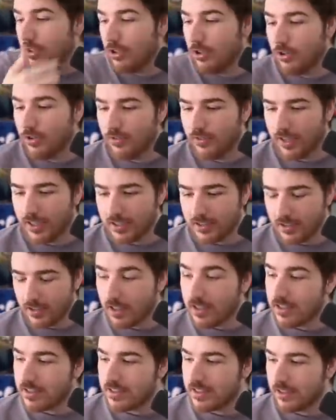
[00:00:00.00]
know if I
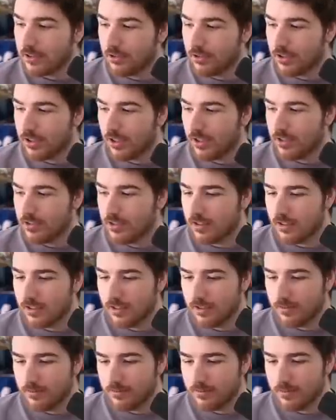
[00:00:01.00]
saw a single counter
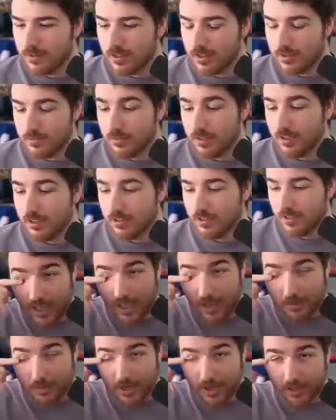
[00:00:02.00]
clip this month.
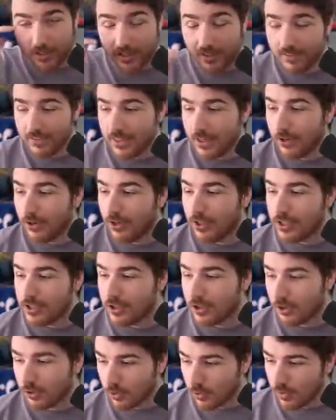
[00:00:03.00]
How many are left? There is
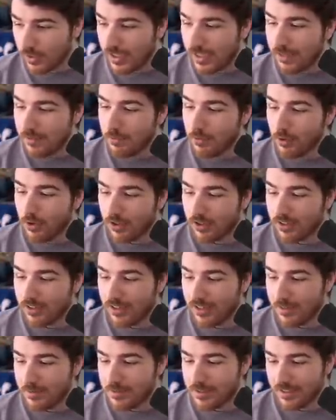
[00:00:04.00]
three more
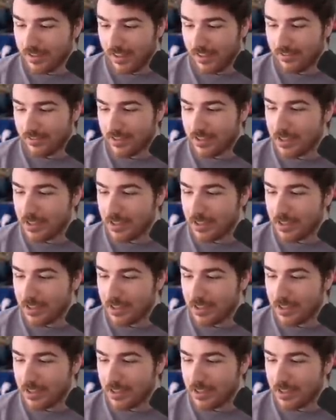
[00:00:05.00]
clips left